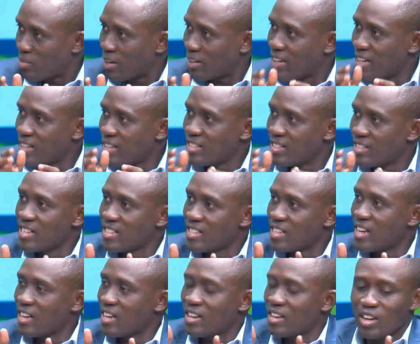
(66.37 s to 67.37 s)
But let's
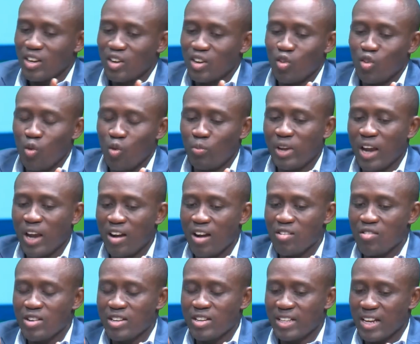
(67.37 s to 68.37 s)
say obi a
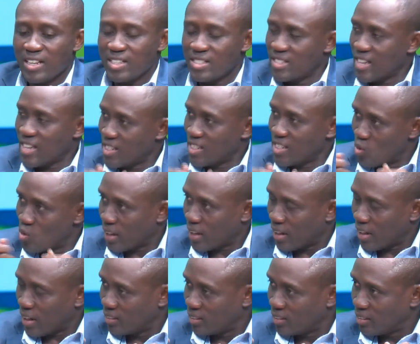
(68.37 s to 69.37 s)
okita sachet water.
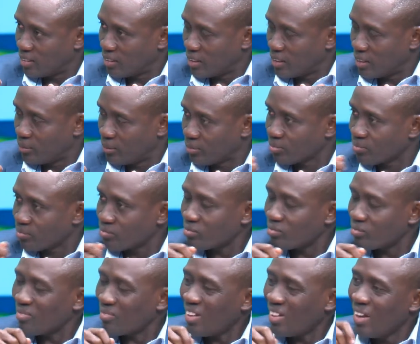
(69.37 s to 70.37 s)
And
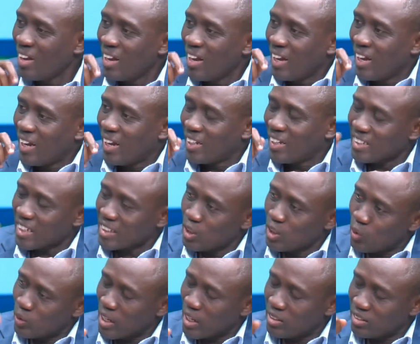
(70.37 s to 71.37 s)
yes, sachet
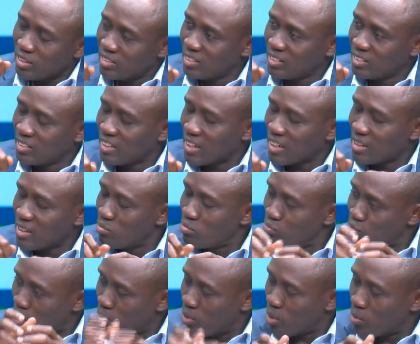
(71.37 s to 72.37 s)
water no the
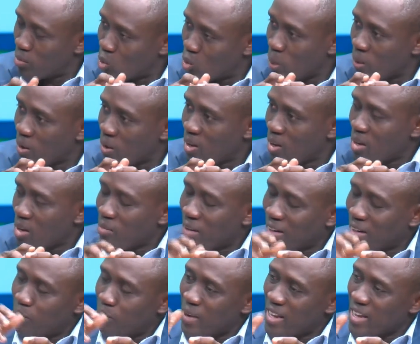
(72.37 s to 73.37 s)
problem.
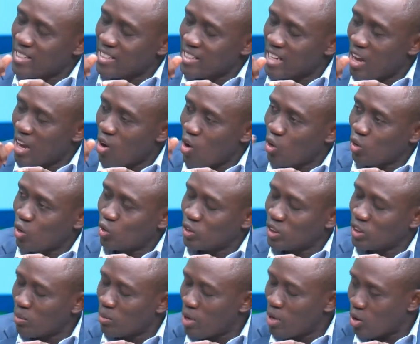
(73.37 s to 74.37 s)
But the person now or no
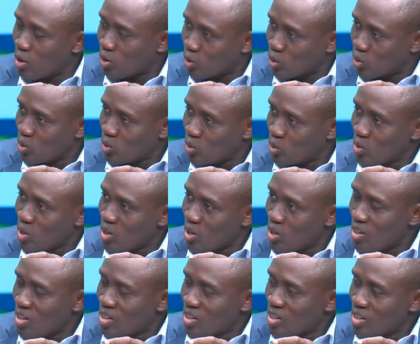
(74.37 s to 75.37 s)
dey ma no.
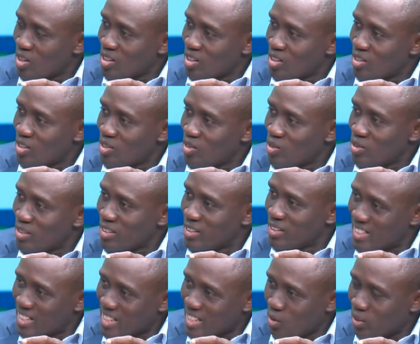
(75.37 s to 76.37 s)

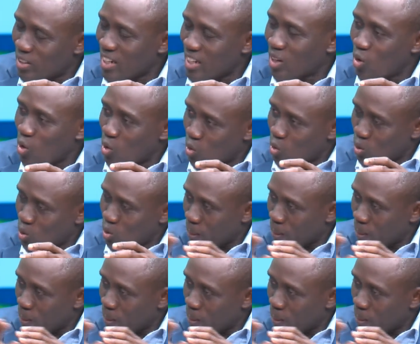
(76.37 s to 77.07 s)
The nsan ho dey na ho.